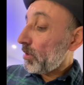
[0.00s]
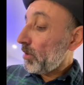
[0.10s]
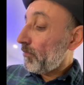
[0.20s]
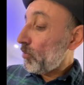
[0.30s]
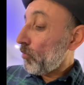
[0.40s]

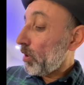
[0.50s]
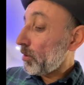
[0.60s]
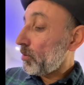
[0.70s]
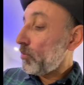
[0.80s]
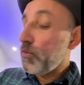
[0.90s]
if you want
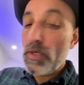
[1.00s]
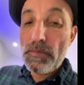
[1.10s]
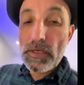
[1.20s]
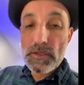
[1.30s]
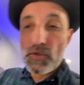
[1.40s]
to
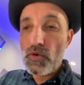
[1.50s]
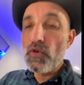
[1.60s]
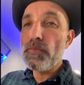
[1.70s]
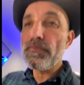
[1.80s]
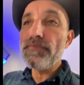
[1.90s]
make a
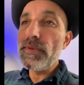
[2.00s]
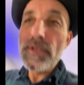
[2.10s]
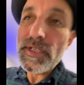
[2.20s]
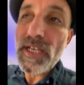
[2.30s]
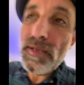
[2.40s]
soup,
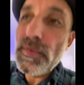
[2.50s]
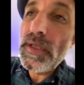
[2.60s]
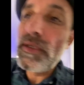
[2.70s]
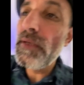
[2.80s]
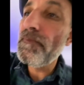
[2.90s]
it can
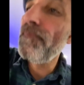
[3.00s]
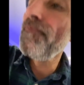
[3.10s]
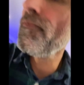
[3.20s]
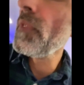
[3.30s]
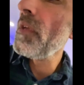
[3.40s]
be
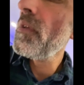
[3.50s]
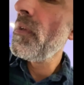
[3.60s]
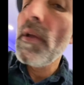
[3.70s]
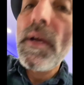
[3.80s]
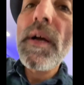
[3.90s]

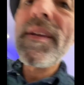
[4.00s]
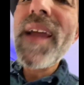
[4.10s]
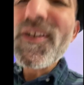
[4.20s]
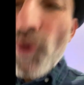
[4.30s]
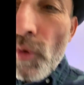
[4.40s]

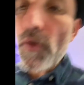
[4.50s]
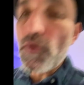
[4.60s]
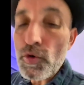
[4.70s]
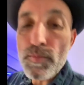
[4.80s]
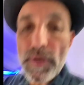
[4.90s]
not
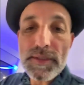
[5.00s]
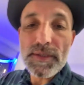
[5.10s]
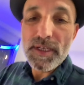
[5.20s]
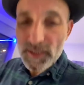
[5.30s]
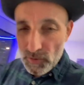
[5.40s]
overcooked, but
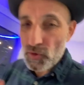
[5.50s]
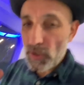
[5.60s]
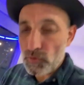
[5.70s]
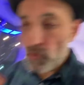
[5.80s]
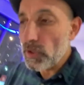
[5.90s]
you
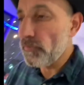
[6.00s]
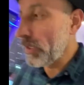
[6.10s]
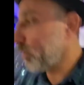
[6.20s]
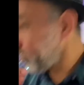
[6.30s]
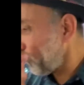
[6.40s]
can cook it well.